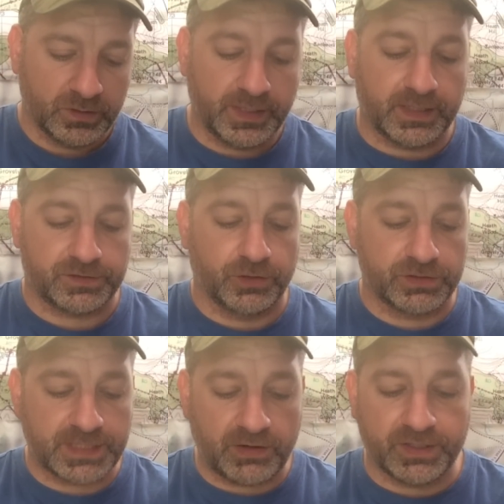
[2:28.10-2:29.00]
yeah, so
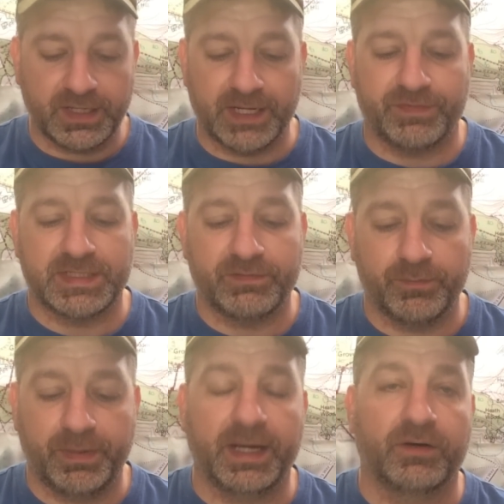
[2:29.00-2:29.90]
a solid knife,
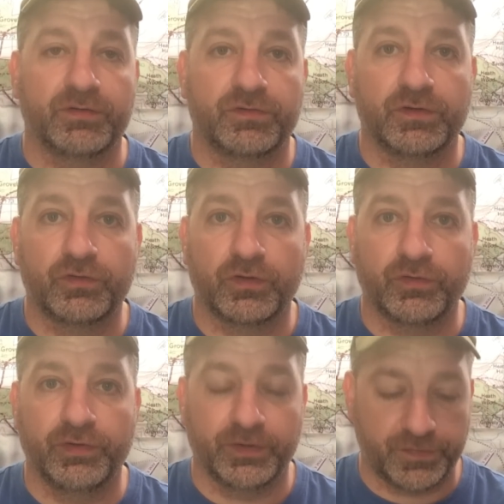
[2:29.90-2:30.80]
seven pounds. It's,
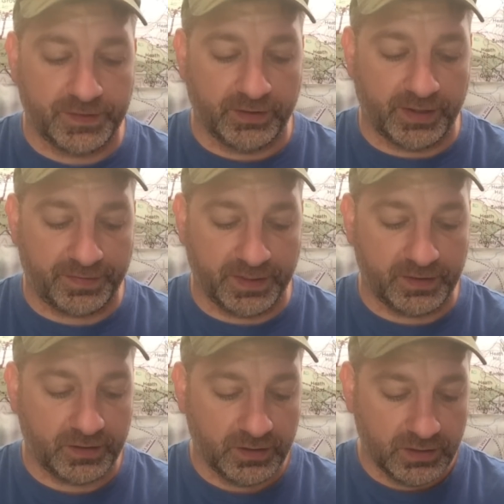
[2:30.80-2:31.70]
it's a real steal, I
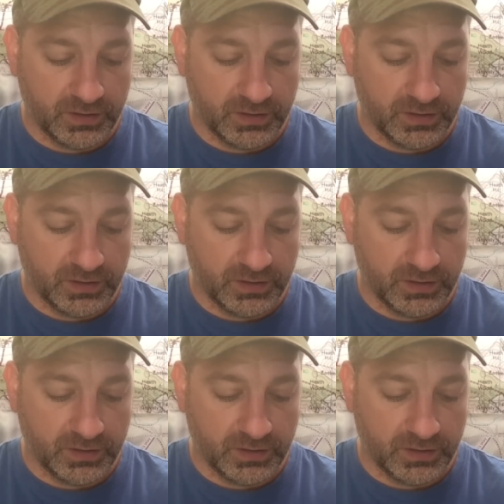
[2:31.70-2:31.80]
think.